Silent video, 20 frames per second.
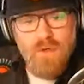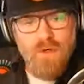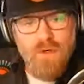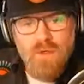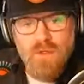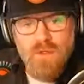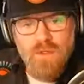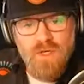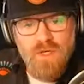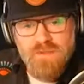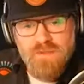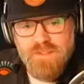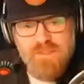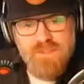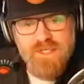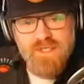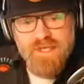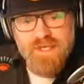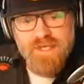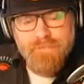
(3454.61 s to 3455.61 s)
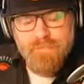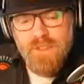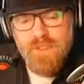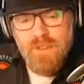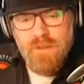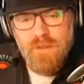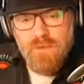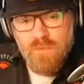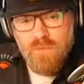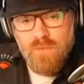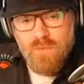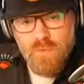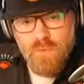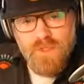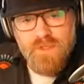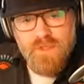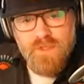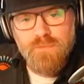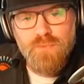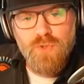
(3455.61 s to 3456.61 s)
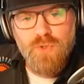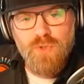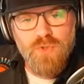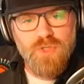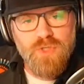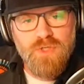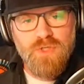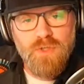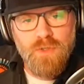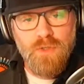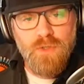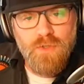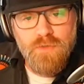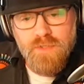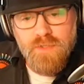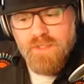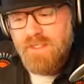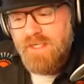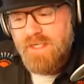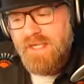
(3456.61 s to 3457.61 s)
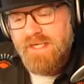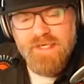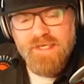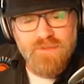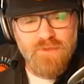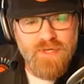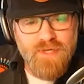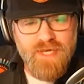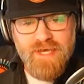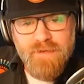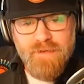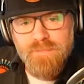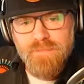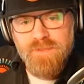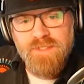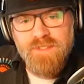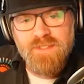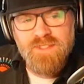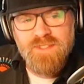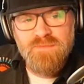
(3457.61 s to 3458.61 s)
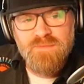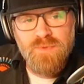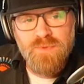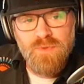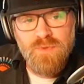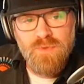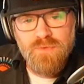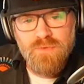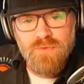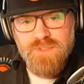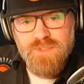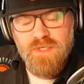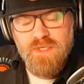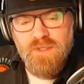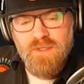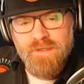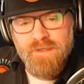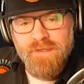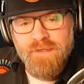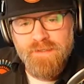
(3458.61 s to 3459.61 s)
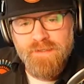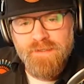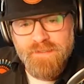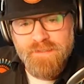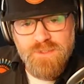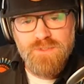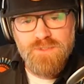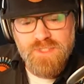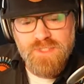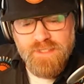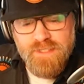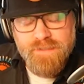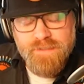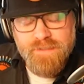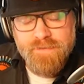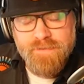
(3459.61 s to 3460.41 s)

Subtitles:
all on the same Rails and protocol that any other app that is built is using.